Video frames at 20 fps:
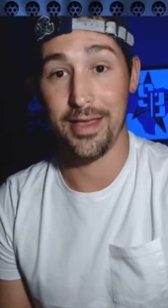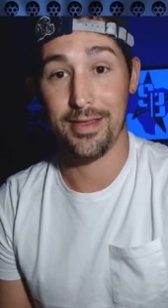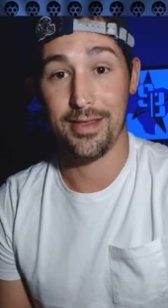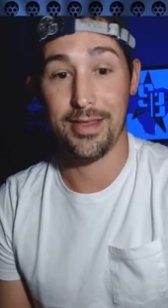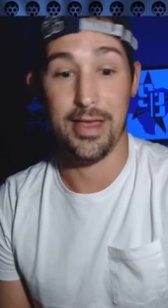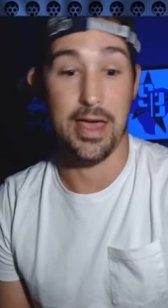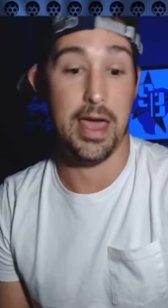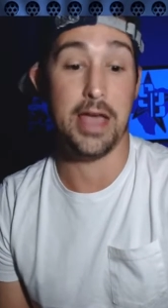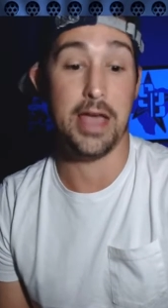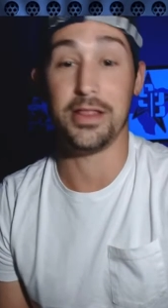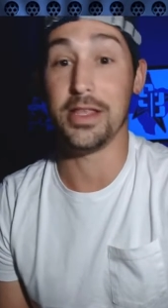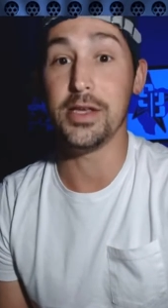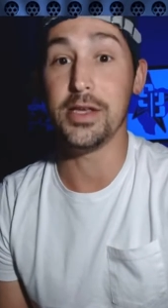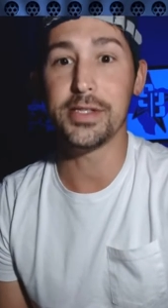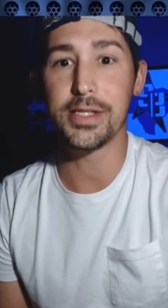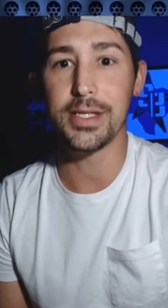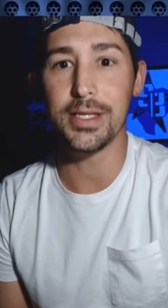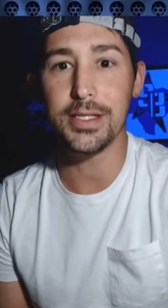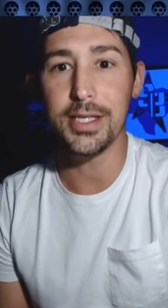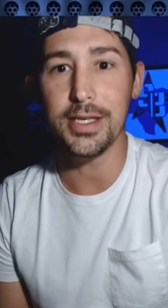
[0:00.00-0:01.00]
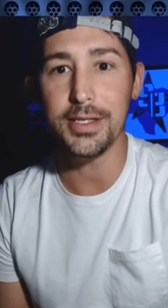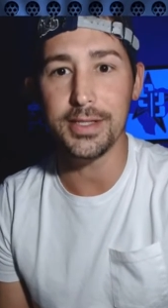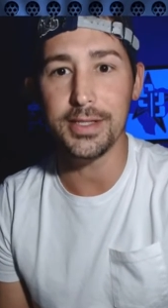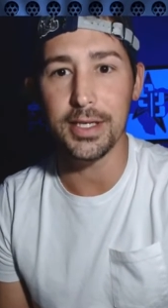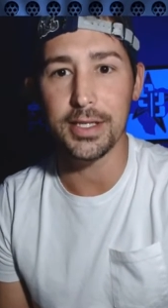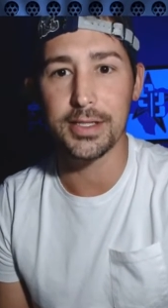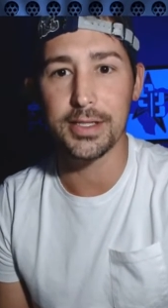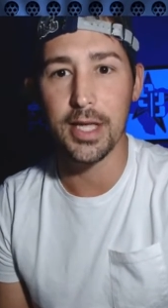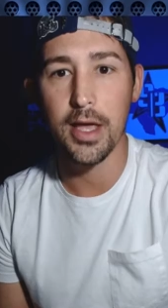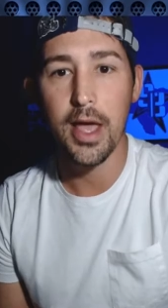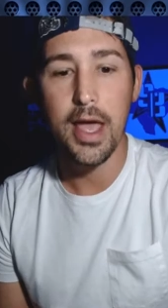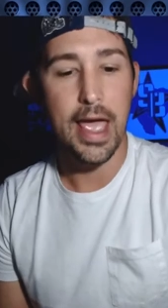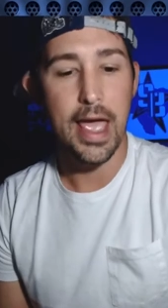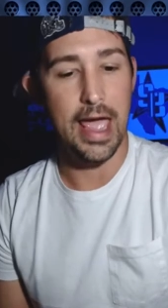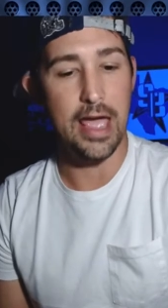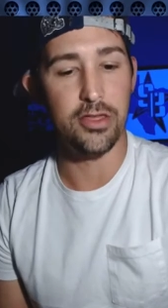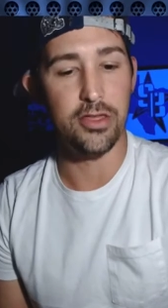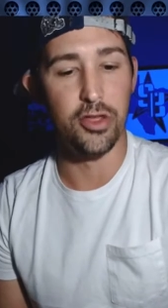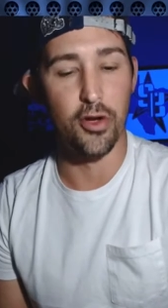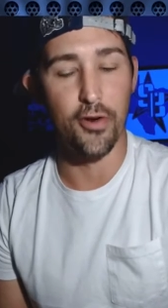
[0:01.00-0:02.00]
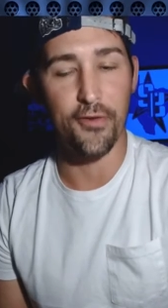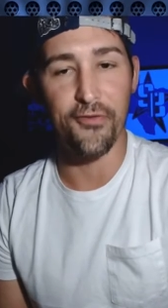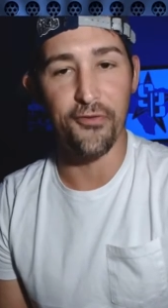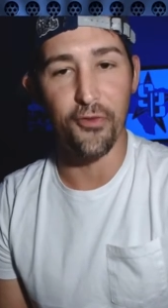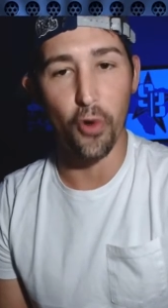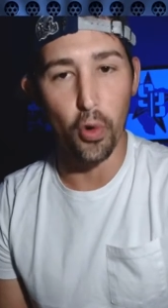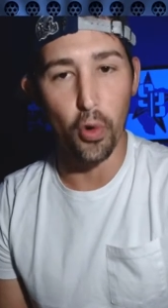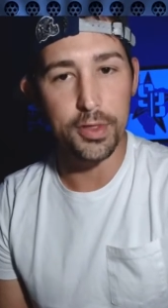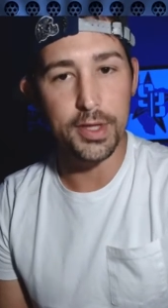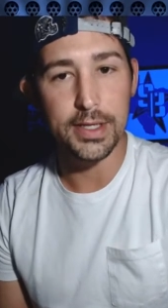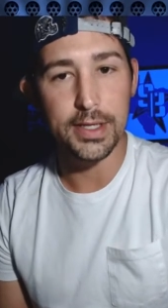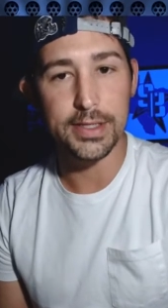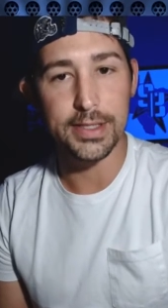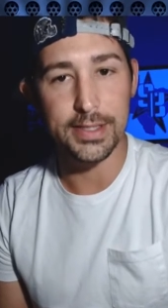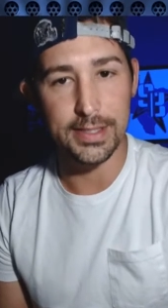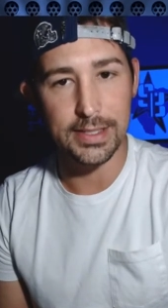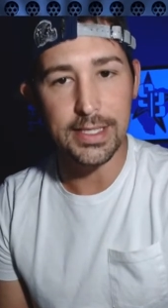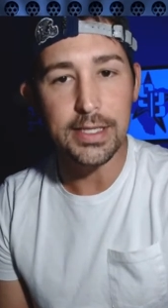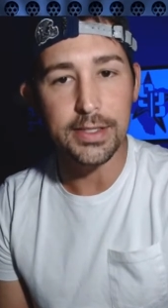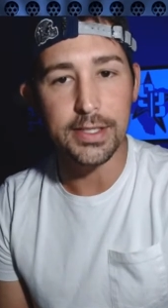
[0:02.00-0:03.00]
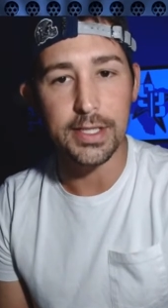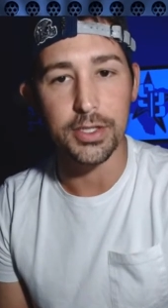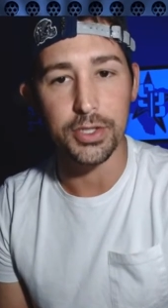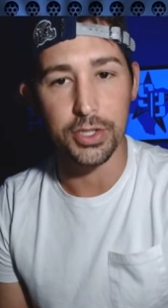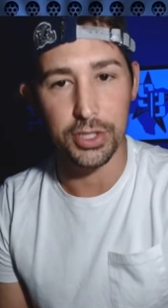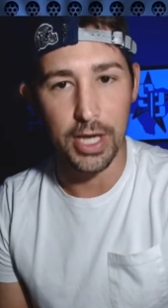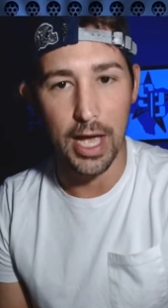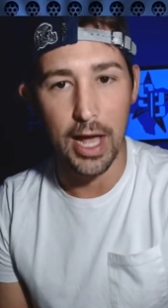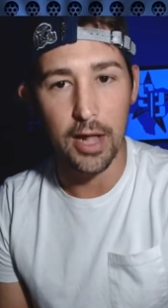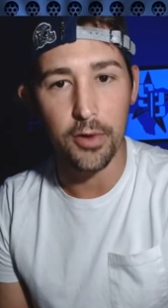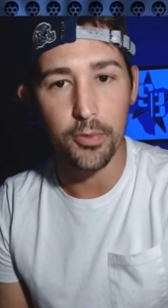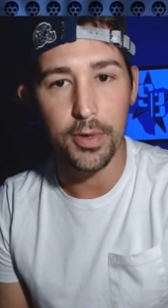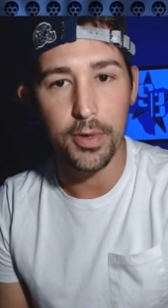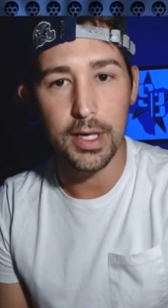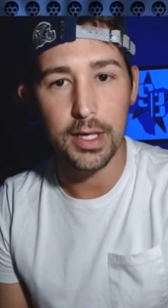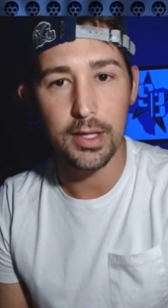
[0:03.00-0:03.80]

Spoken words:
at these statistics in their 4th season, shall we?